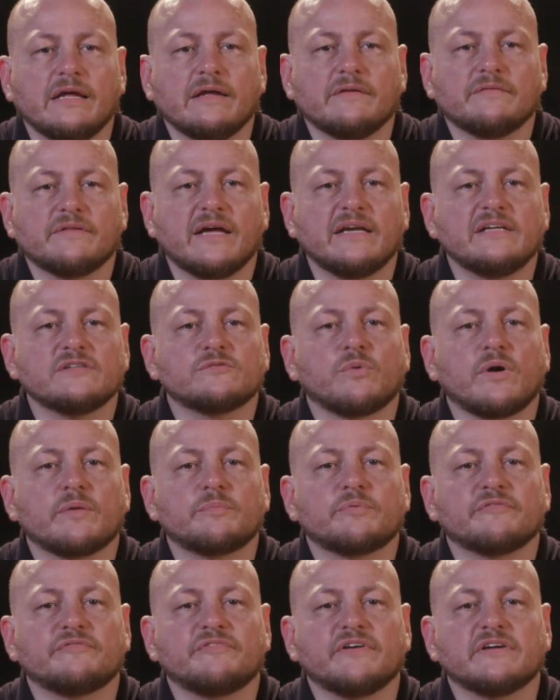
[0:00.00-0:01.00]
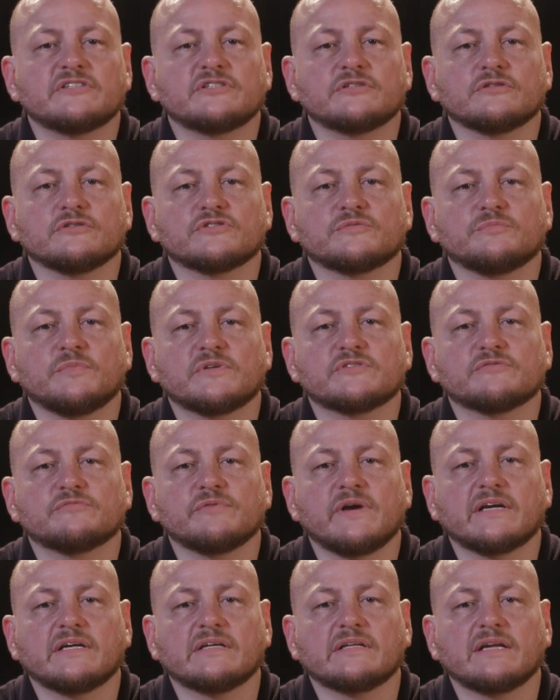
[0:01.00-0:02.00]
That is why professionals must
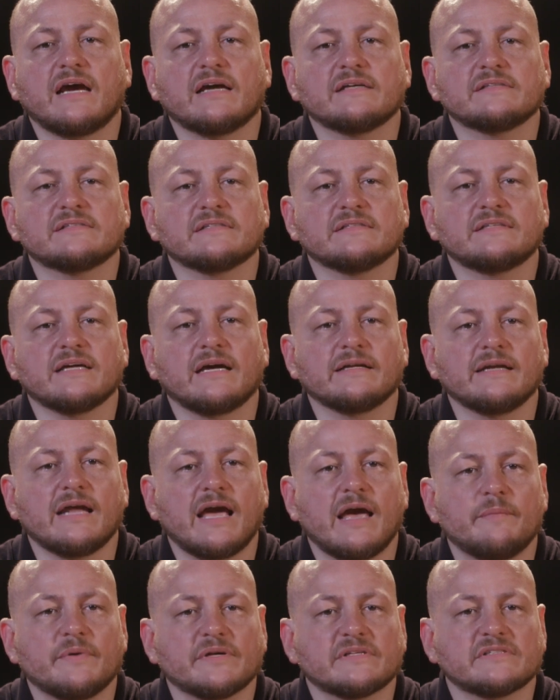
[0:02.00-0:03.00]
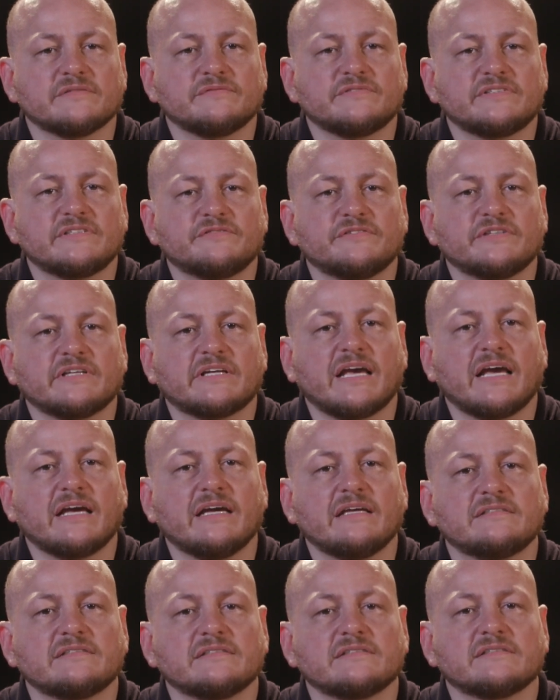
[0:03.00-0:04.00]
recognize the dynamics of different
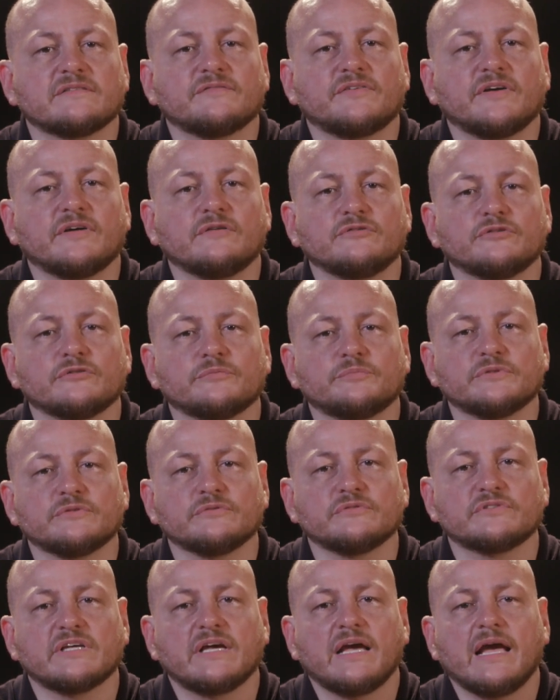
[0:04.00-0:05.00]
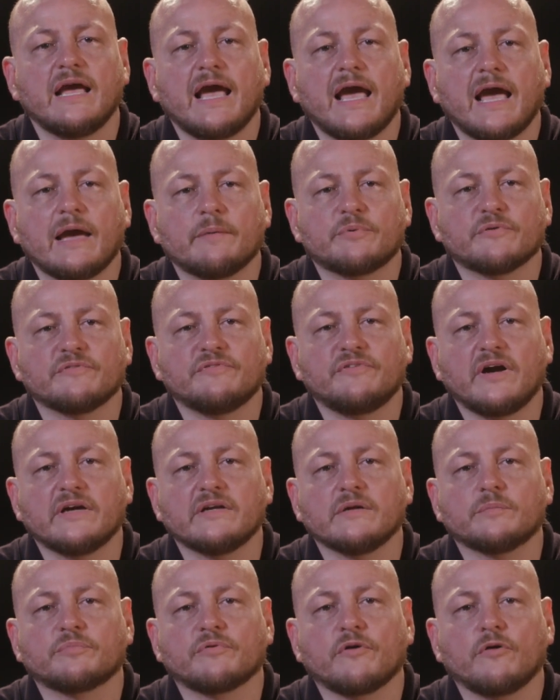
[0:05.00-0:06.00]
cases of elder abuse and provide
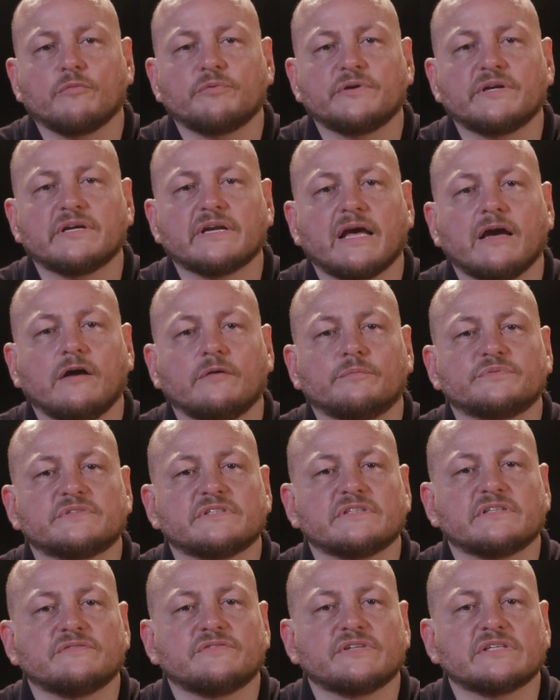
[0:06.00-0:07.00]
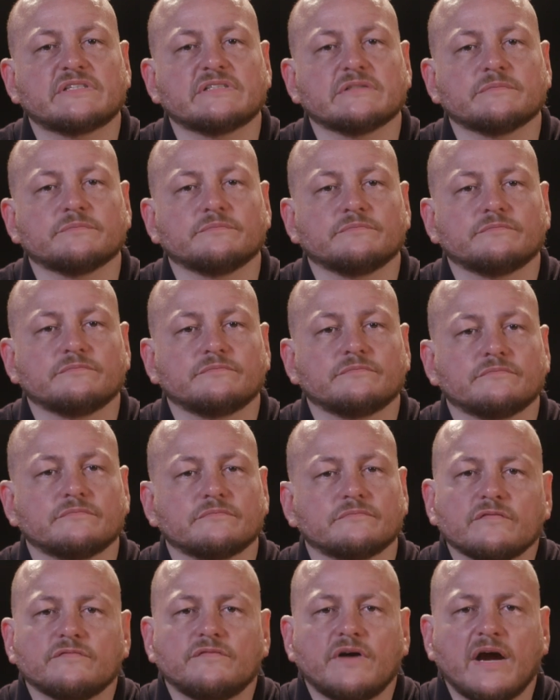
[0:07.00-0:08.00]
appropriate help to the victim.
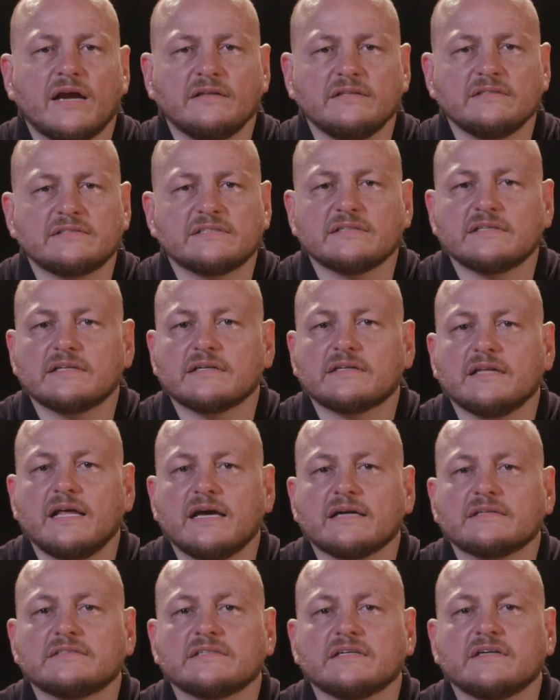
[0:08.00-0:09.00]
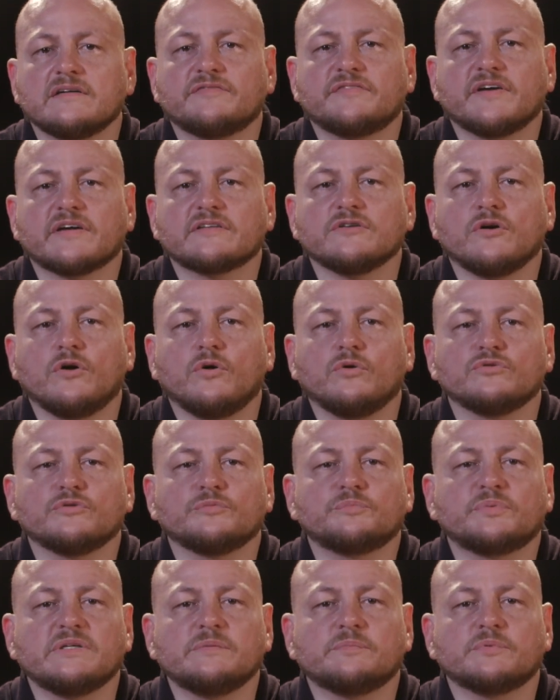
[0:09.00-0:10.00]
Violence and neglect affect older
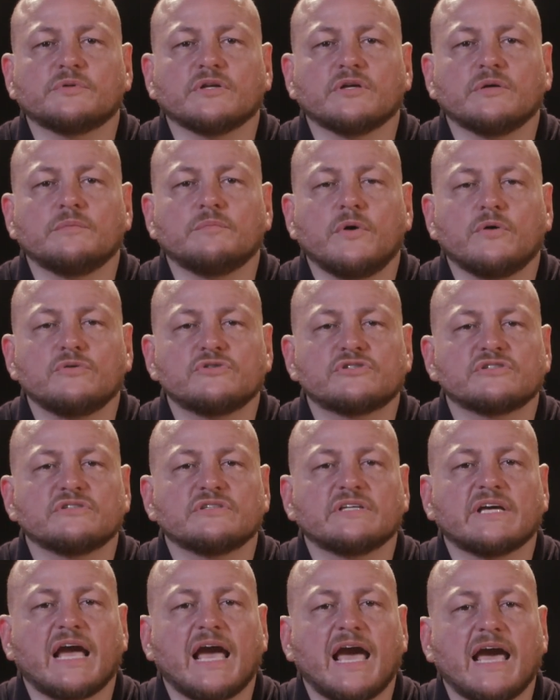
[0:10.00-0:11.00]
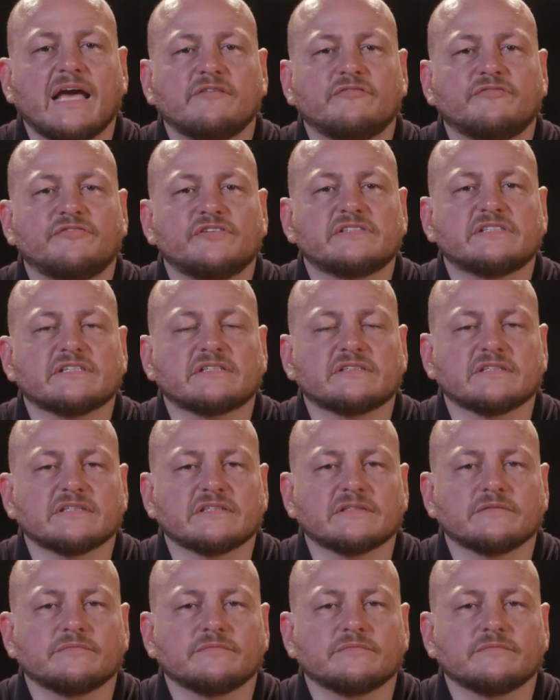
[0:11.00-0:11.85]
people emotionally and physically.